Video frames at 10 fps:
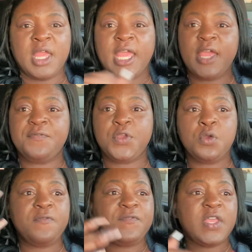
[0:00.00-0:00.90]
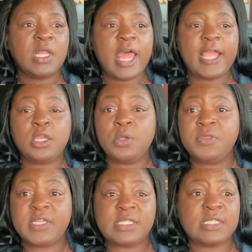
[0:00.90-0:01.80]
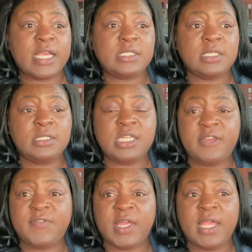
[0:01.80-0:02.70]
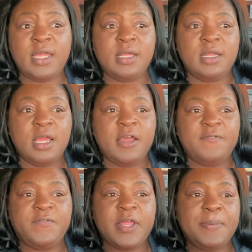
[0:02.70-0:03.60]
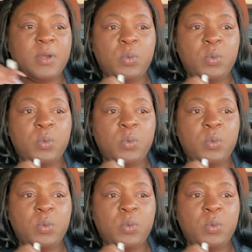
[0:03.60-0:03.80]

If you feel like you're the sexy diva in it, flip it.